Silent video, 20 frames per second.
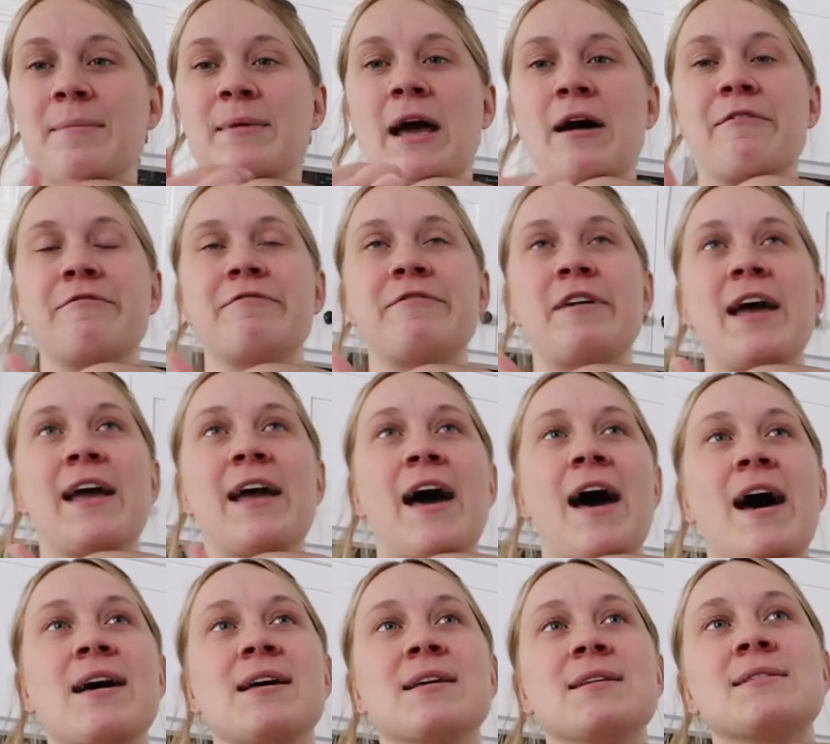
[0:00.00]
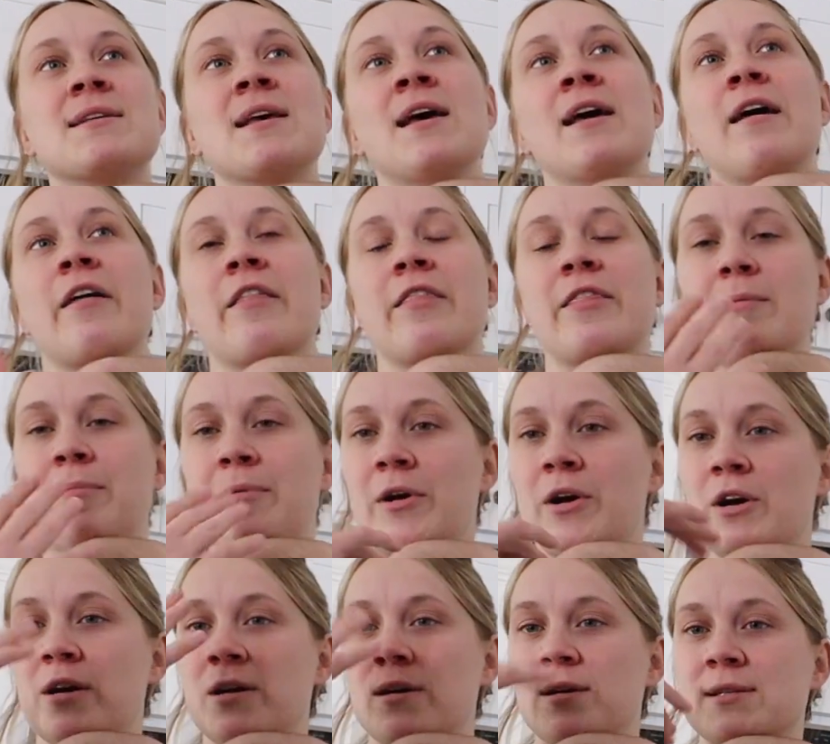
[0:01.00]
Now Faye has the
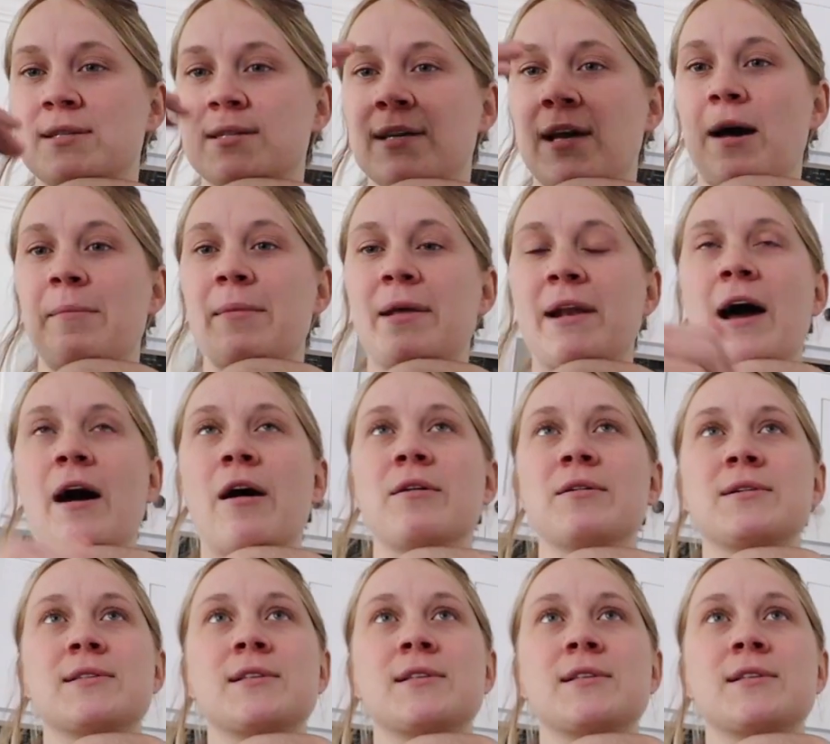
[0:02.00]
boogers coming out.